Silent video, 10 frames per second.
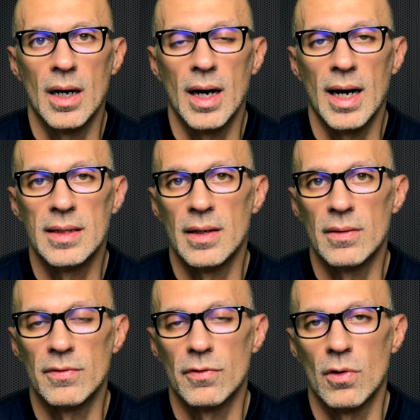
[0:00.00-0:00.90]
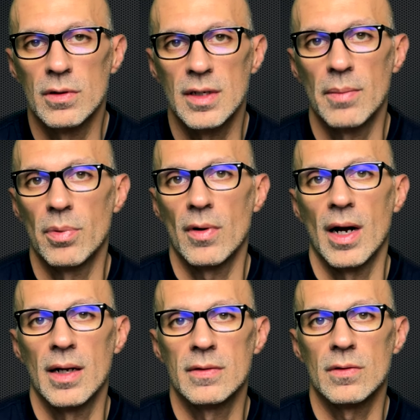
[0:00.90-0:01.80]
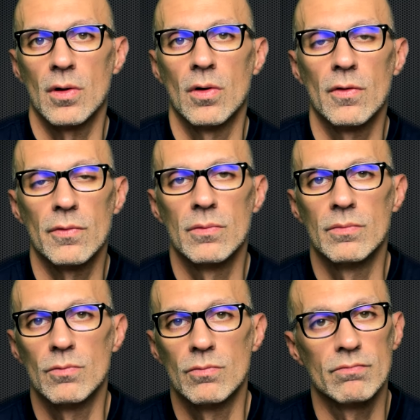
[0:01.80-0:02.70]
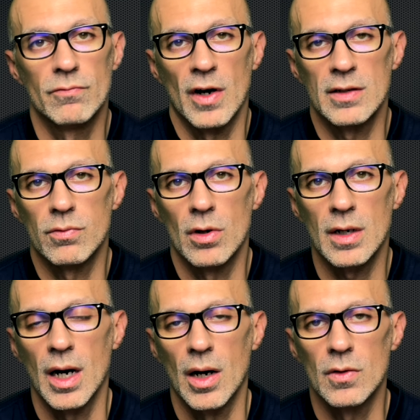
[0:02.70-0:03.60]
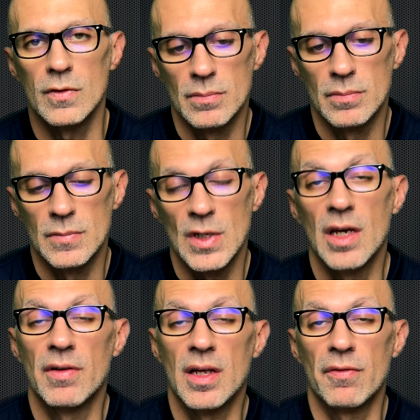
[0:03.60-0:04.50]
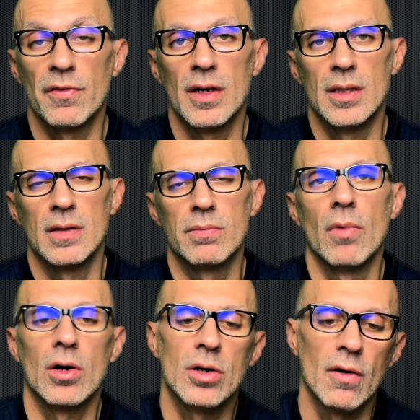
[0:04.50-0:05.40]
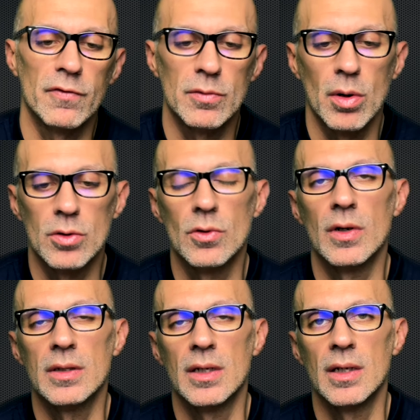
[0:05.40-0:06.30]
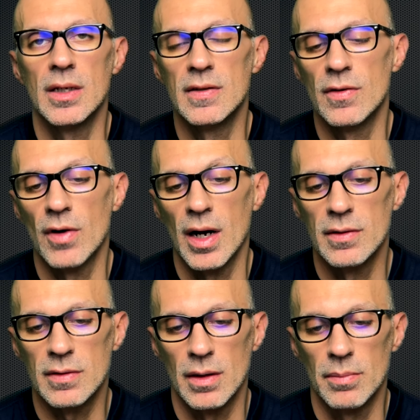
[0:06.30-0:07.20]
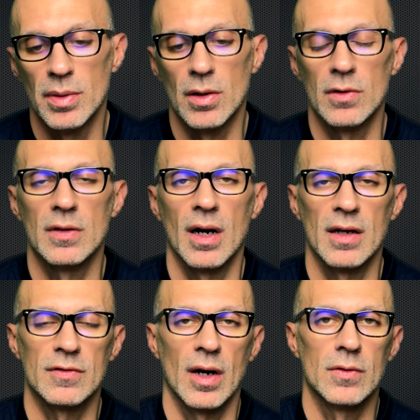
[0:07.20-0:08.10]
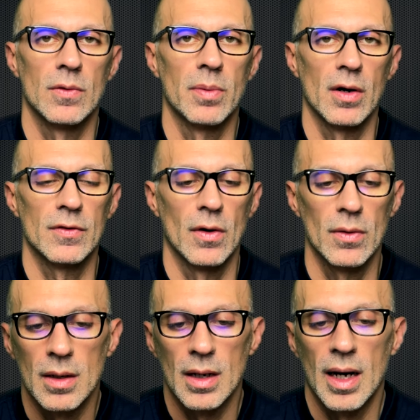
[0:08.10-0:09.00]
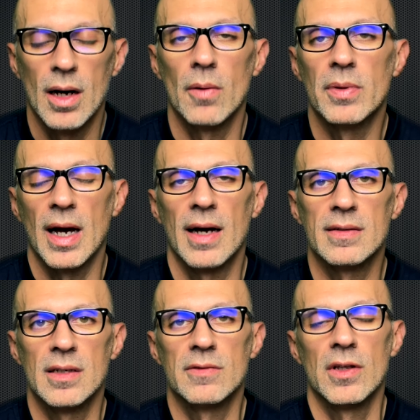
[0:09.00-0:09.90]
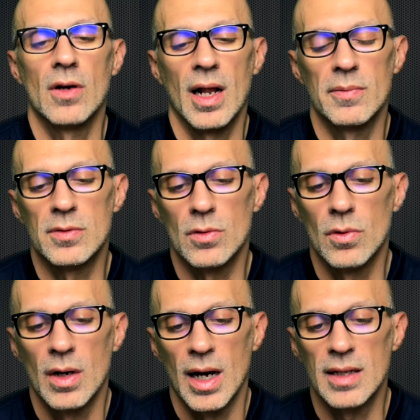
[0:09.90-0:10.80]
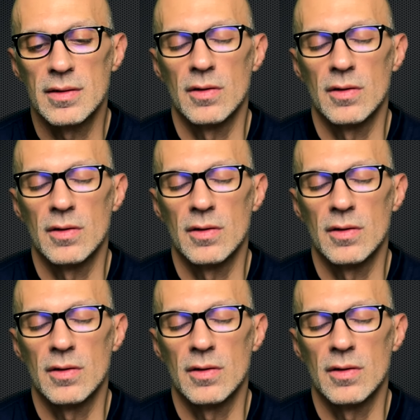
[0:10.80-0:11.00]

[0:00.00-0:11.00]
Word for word: either for temperance or mm, fast workouts even if it is more comfortable during the easy runs because the try 2.0. I hope guys this video helps to answer